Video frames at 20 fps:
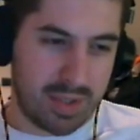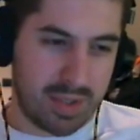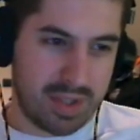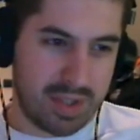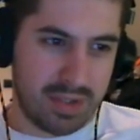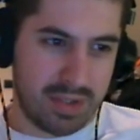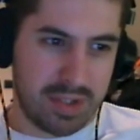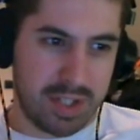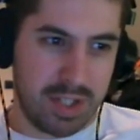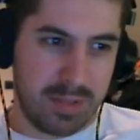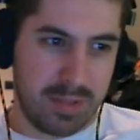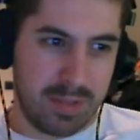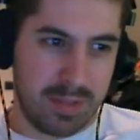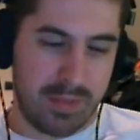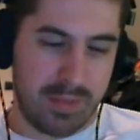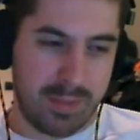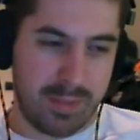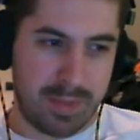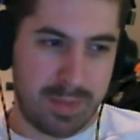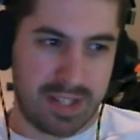so cheap,
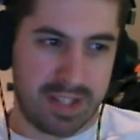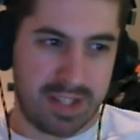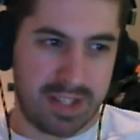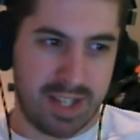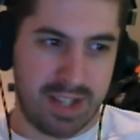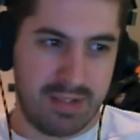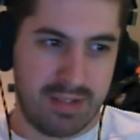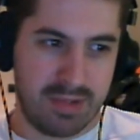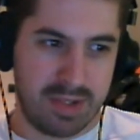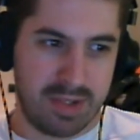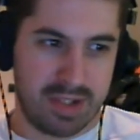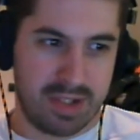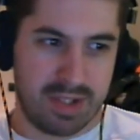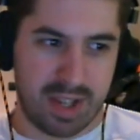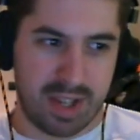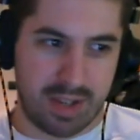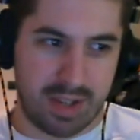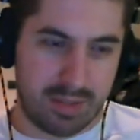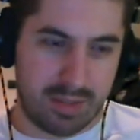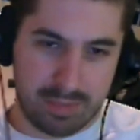even back then. It was just
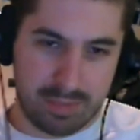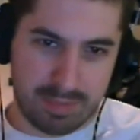like,